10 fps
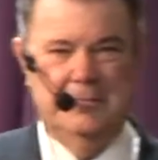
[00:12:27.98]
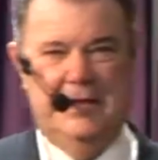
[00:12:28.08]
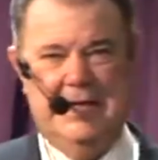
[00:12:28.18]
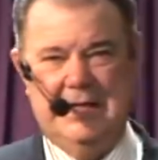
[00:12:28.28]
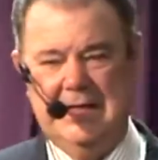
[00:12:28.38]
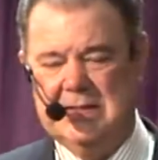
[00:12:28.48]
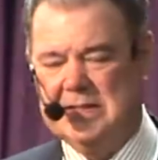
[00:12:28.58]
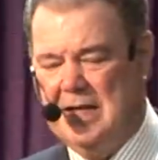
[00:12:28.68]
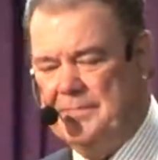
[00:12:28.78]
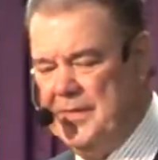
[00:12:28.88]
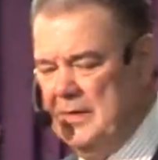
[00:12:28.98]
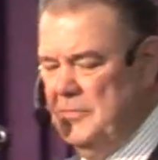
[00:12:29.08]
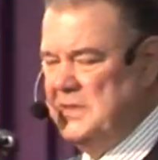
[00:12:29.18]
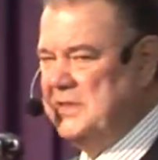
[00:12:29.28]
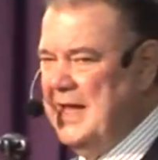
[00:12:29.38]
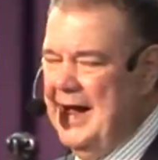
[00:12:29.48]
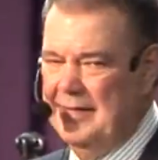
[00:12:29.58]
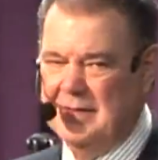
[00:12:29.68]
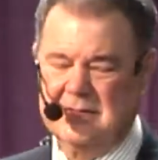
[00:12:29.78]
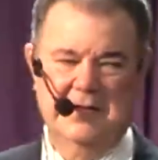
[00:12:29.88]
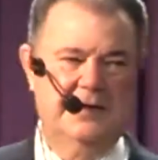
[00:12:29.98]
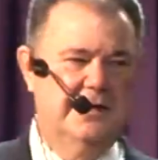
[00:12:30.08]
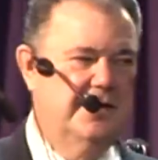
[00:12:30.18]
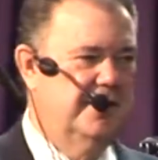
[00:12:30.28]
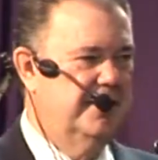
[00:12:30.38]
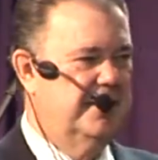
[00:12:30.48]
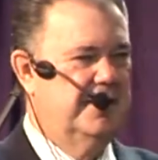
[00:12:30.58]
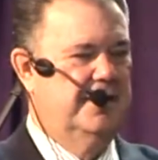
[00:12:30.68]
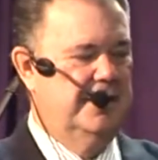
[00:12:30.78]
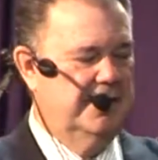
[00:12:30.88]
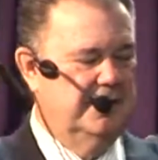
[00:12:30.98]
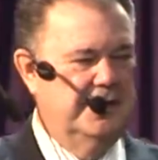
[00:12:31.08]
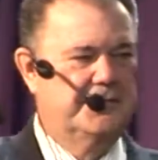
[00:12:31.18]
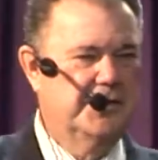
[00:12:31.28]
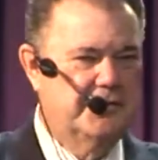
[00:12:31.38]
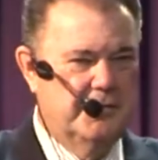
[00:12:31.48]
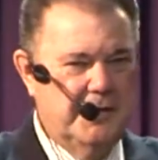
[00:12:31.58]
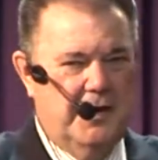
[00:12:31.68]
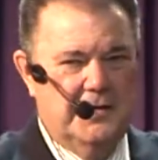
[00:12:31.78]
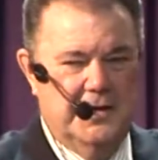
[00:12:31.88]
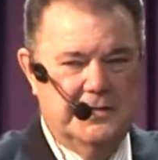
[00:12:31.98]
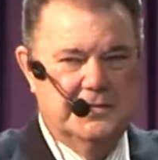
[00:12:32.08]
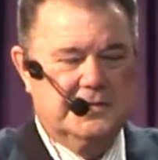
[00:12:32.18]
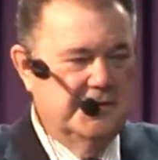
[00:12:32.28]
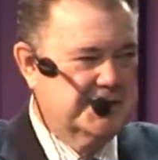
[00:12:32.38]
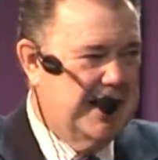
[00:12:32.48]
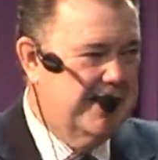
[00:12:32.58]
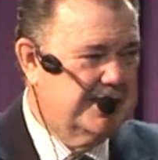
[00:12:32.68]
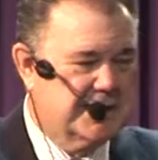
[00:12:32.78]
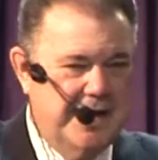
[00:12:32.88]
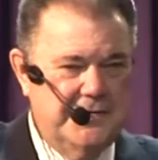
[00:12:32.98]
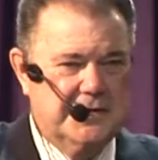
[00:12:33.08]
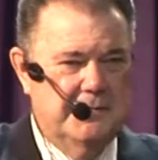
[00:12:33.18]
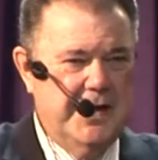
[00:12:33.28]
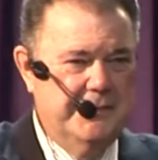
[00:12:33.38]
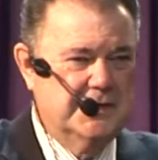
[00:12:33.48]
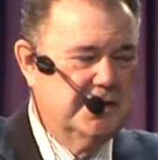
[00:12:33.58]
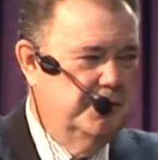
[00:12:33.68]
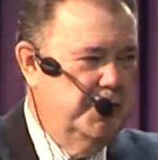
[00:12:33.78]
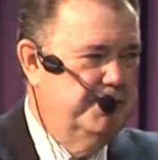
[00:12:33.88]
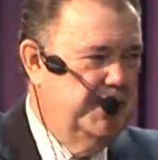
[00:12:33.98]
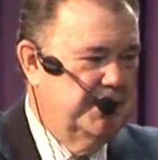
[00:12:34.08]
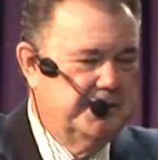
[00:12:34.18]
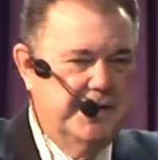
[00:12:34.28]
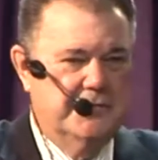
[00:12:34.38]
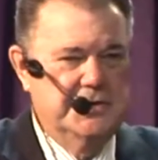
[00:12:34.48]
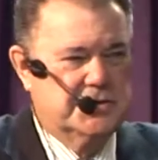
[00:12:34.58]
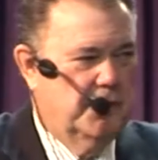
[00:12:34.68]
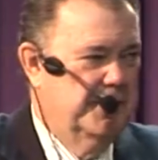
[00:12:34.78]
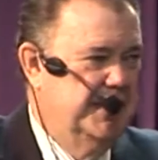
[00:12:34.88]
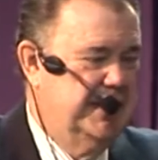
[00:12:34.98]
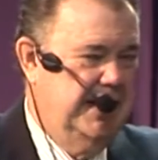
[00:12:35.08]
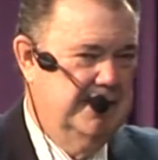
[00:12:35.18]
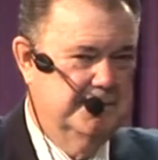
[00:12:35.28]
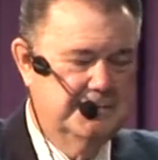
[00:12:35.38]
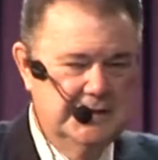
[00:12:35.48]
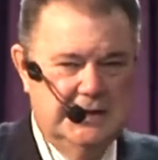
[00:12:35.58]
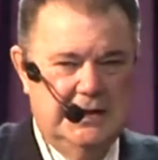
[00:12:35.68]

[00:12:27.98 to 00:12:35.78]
But he did something with Cyrus, different from all others, because Cyrus gave the commandment to rebuild and restore the kingdom.